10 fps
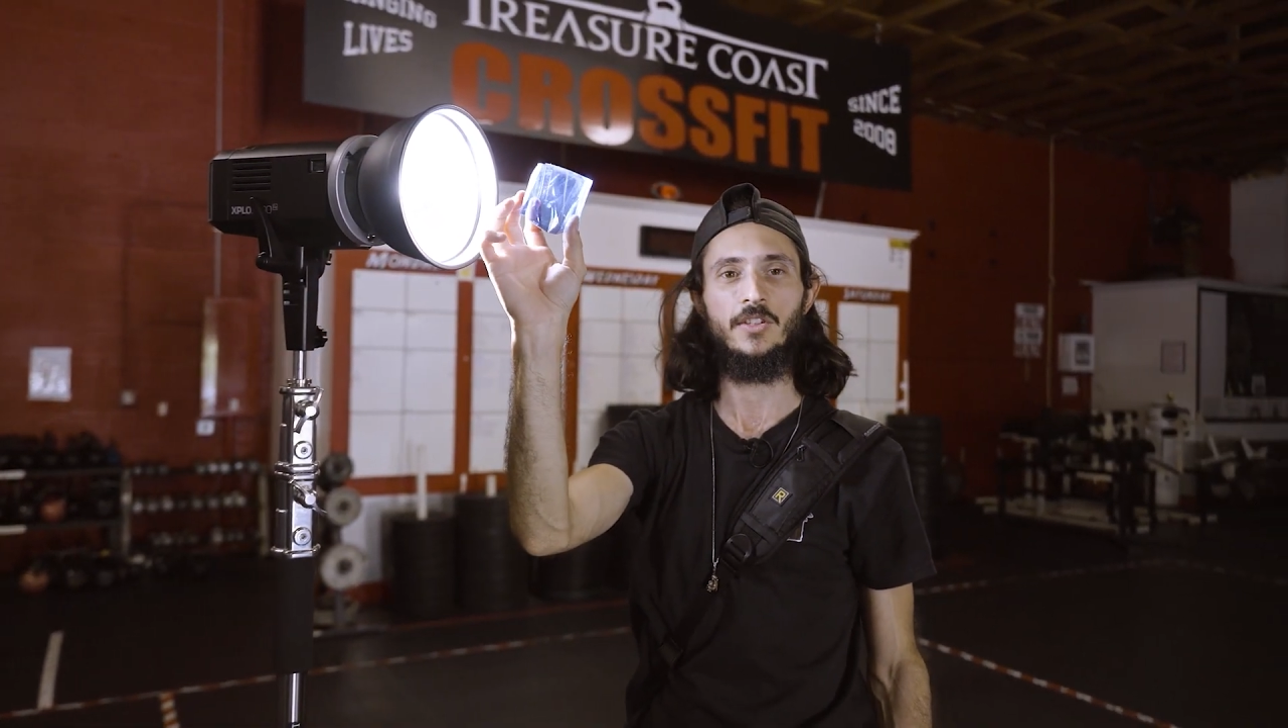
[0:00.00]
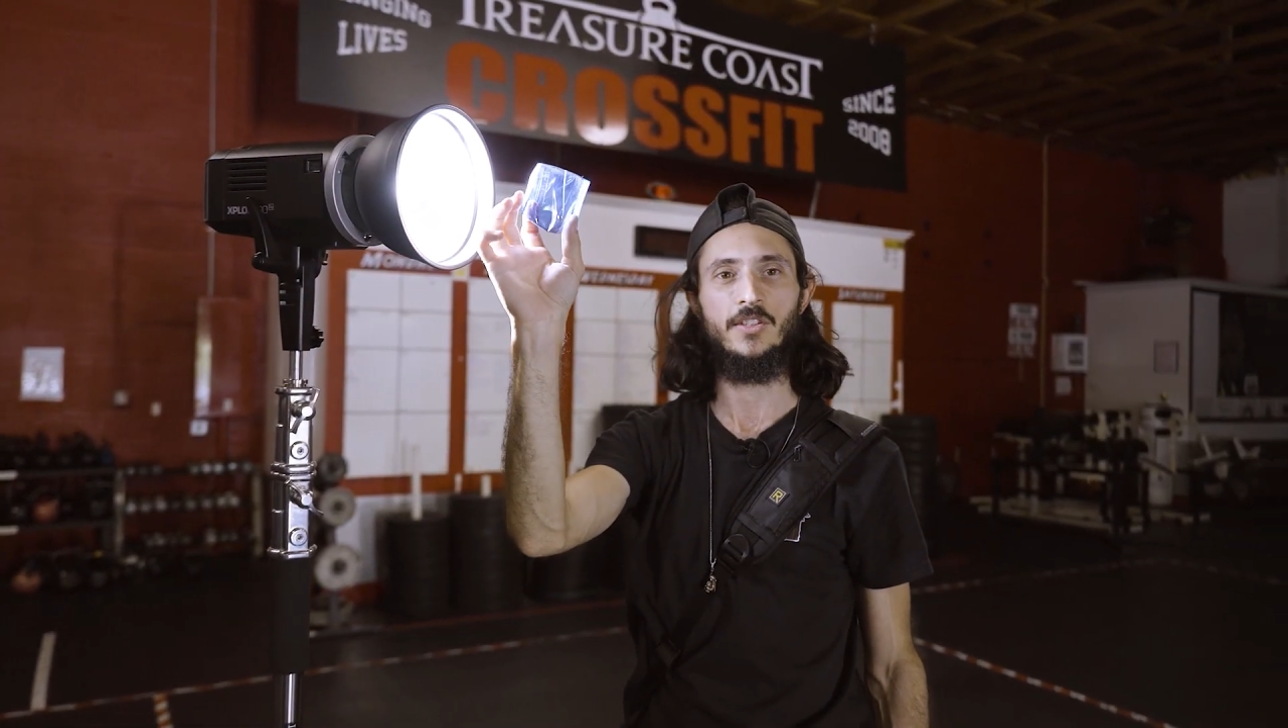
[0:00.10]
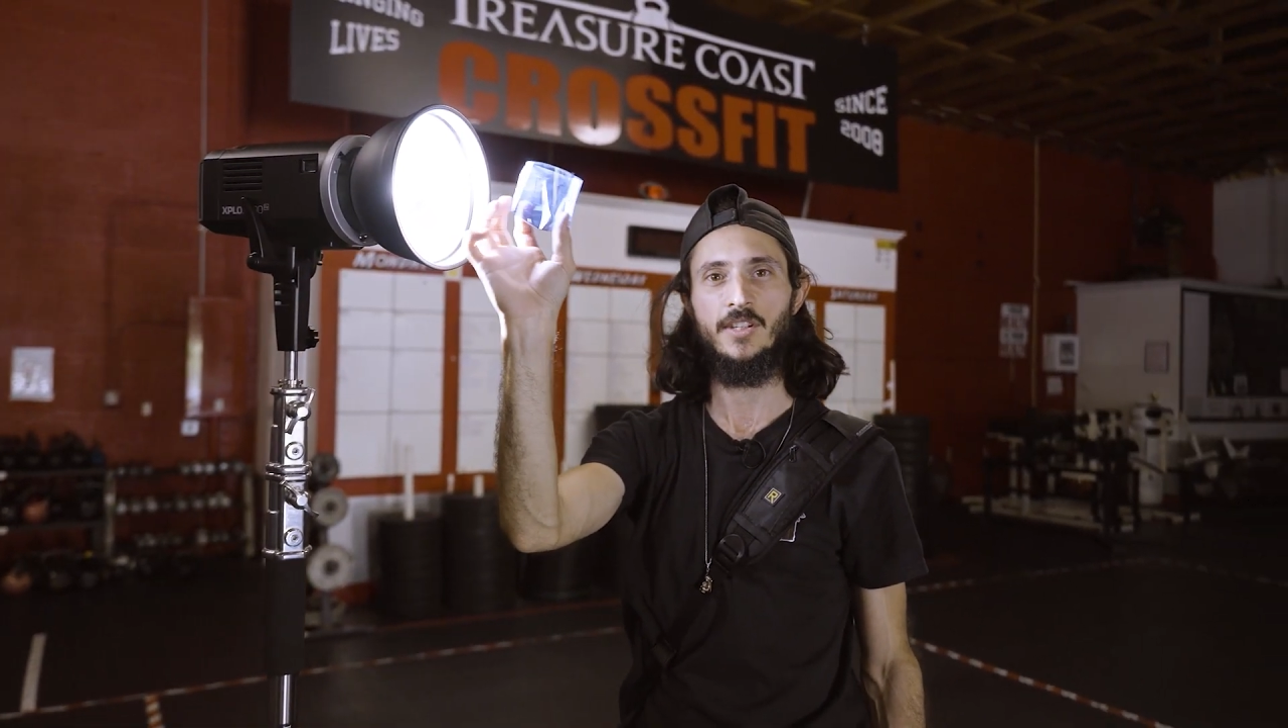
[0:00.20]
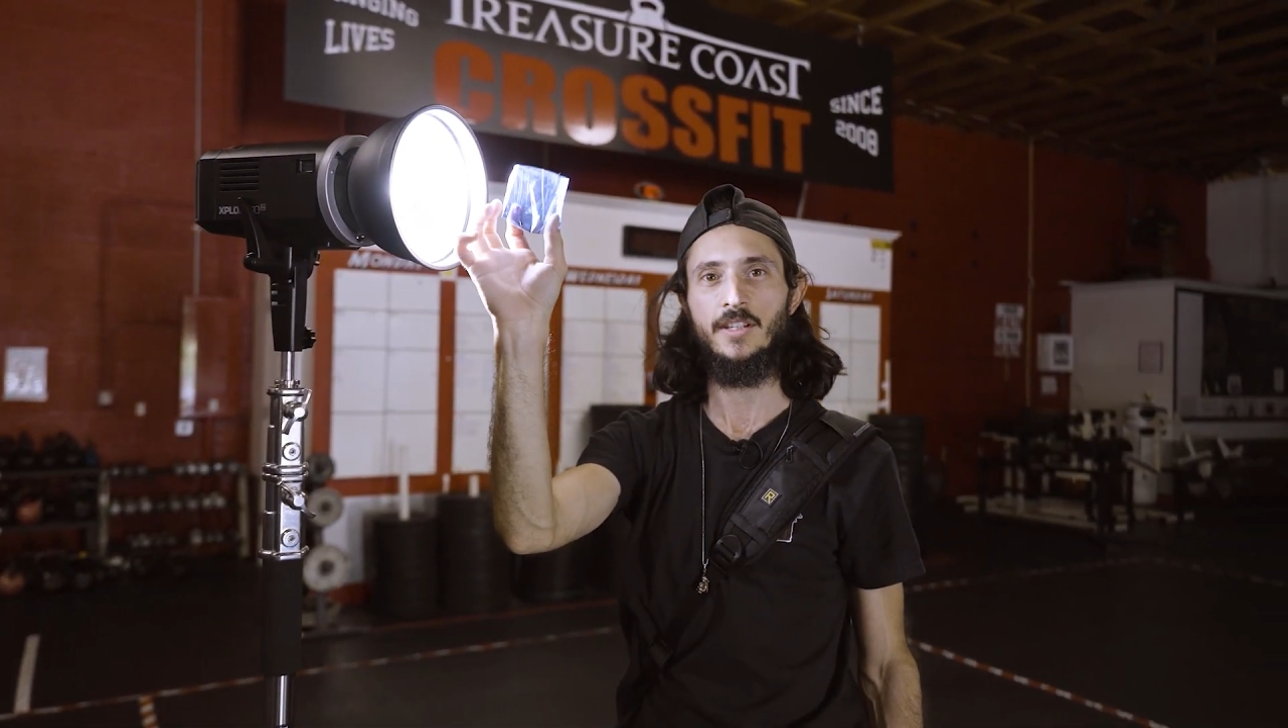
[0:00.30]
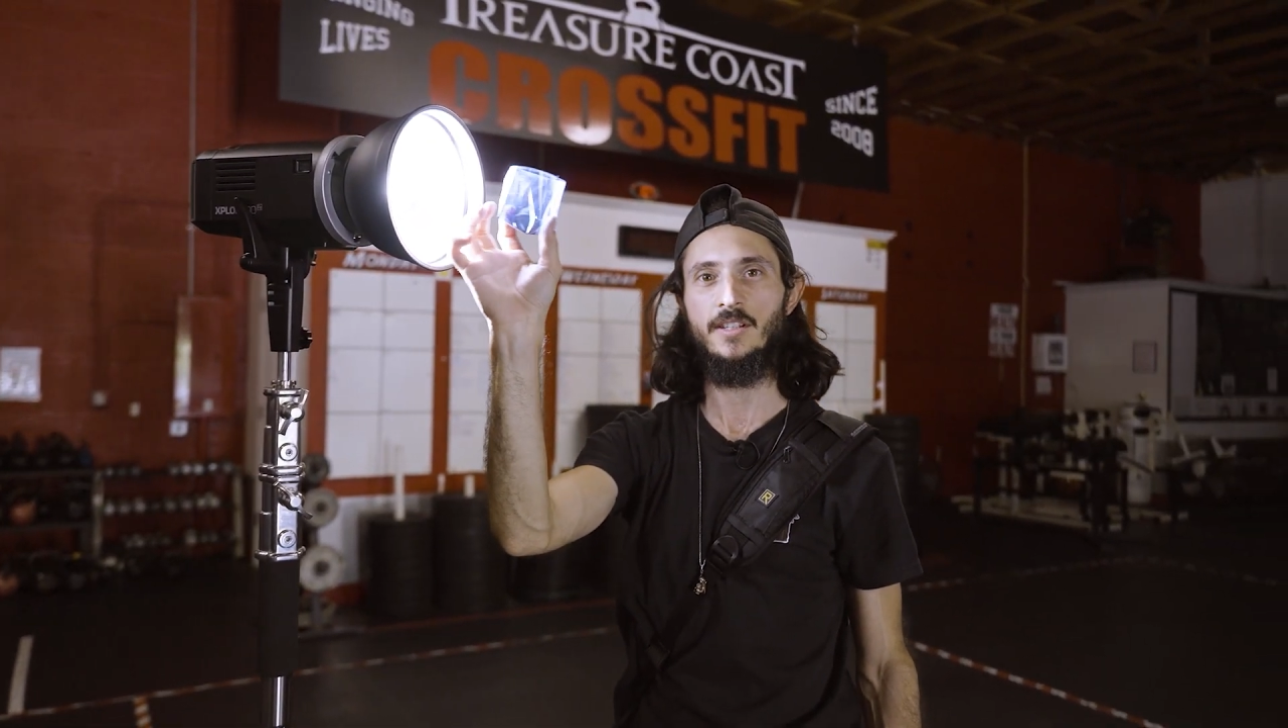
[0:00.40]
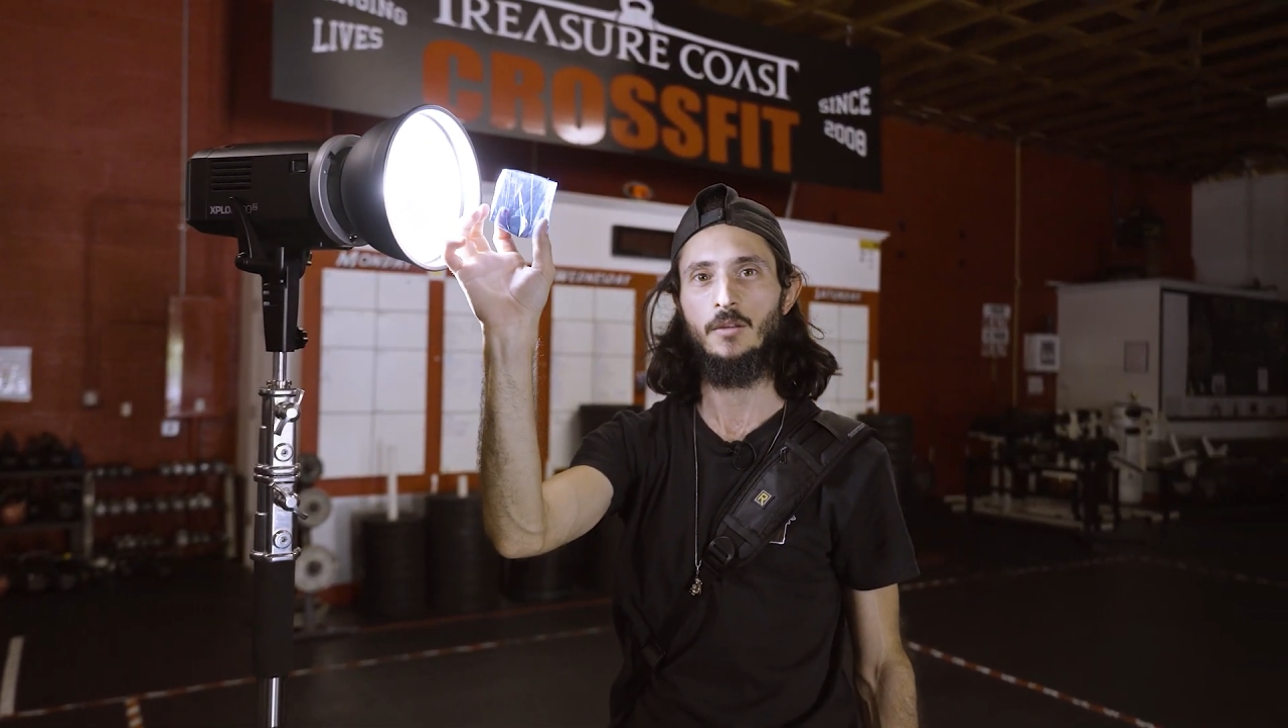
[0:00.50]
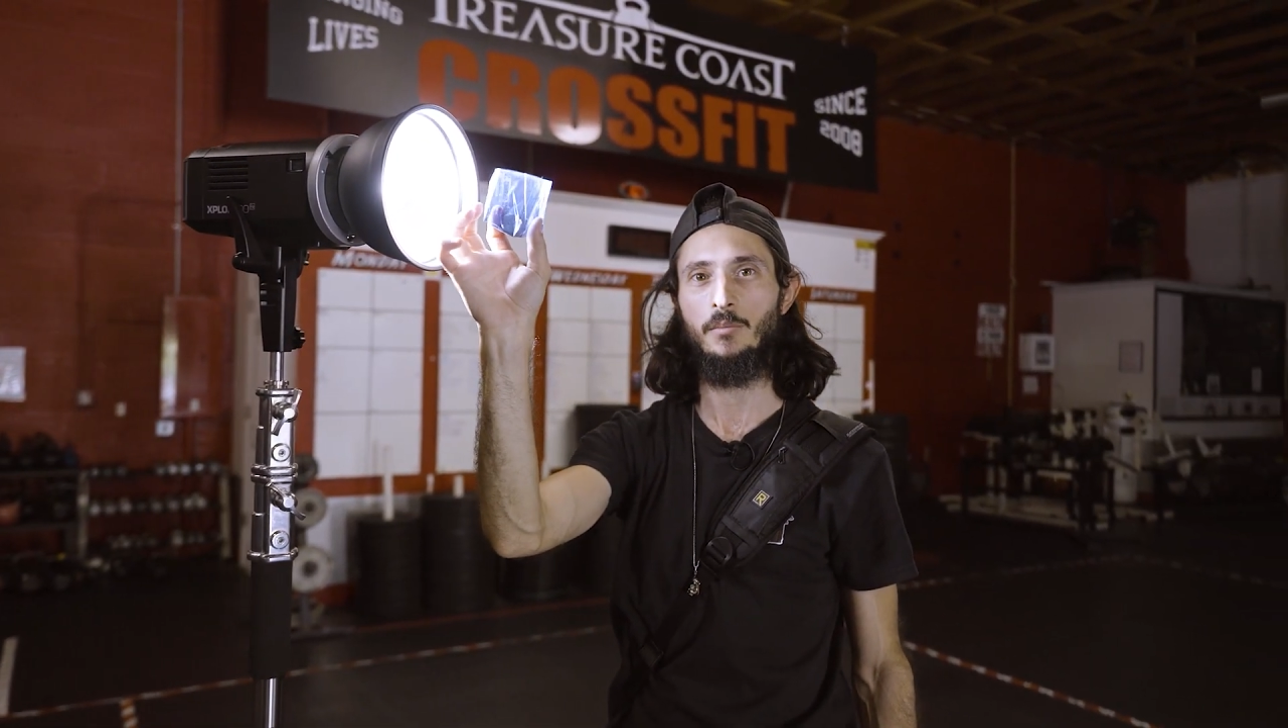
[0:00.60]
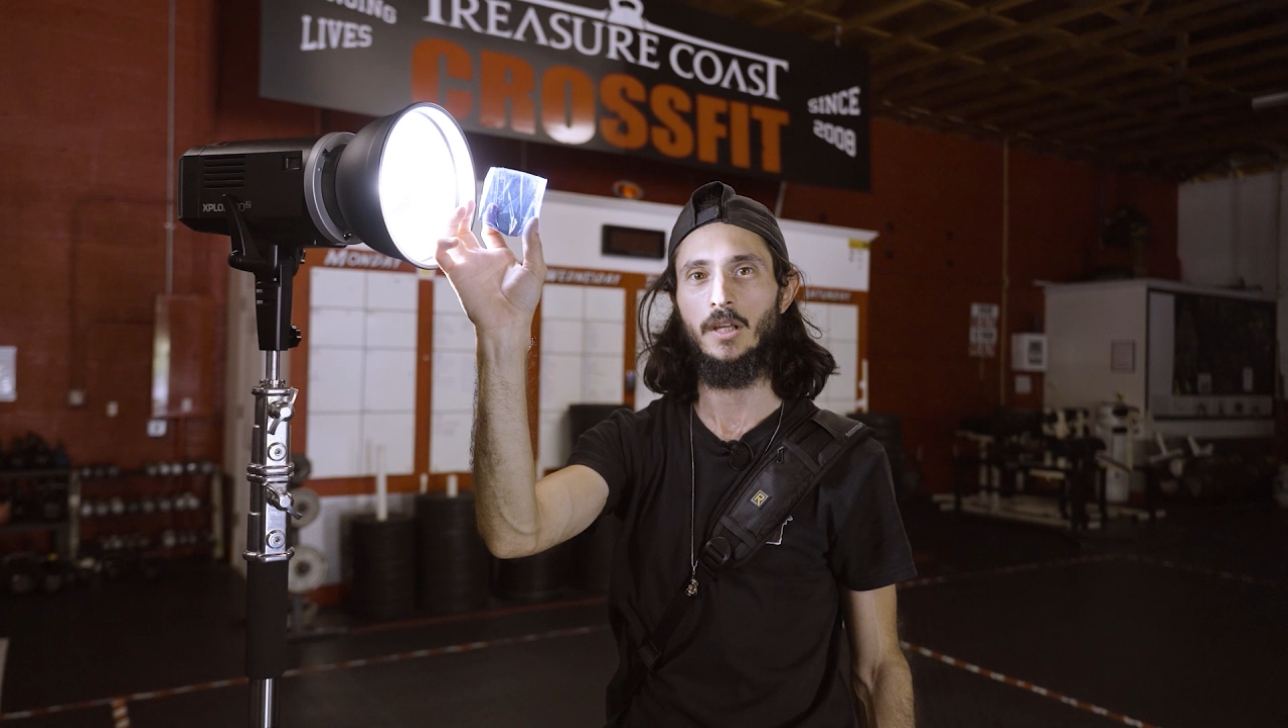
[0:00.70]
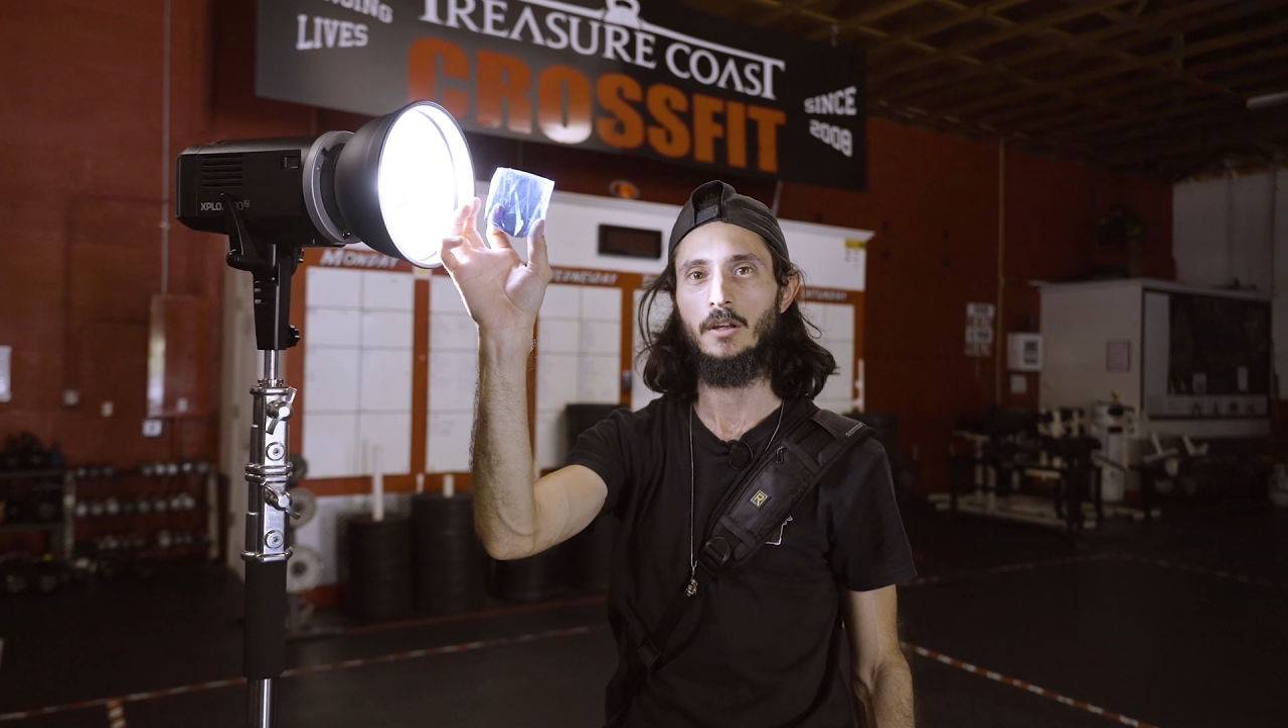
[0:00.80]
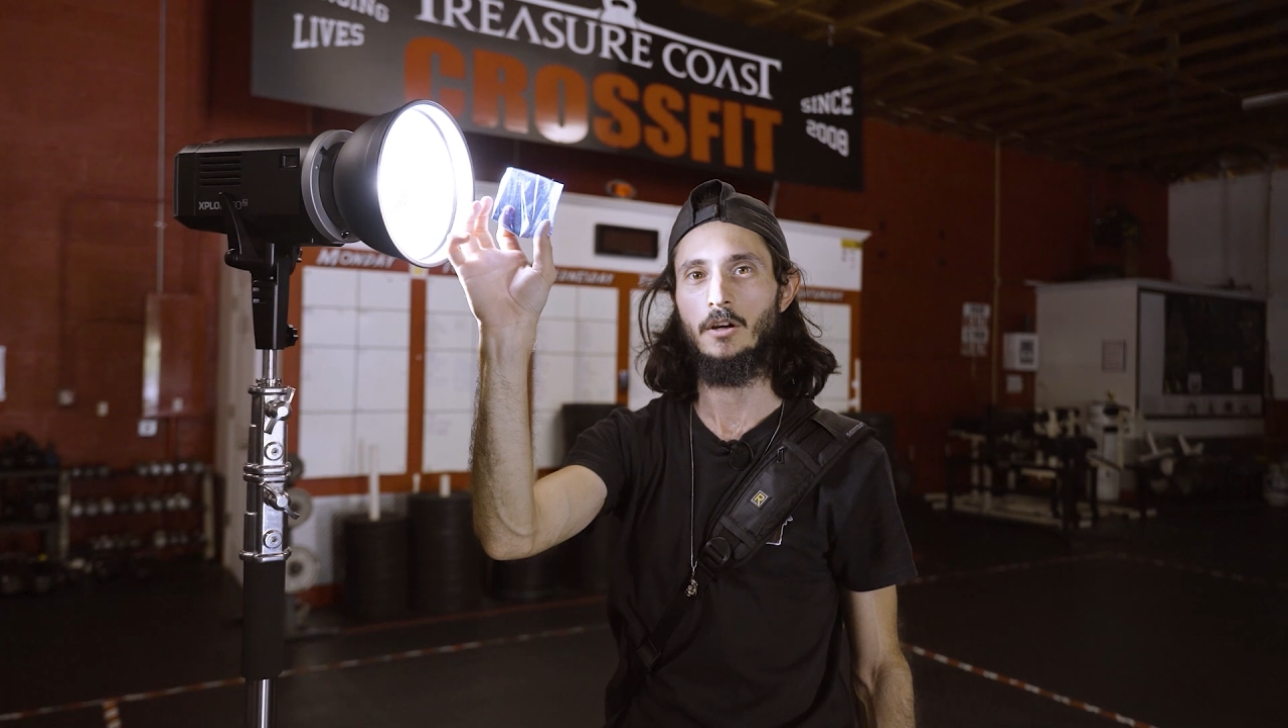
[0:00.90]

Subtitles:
CTB,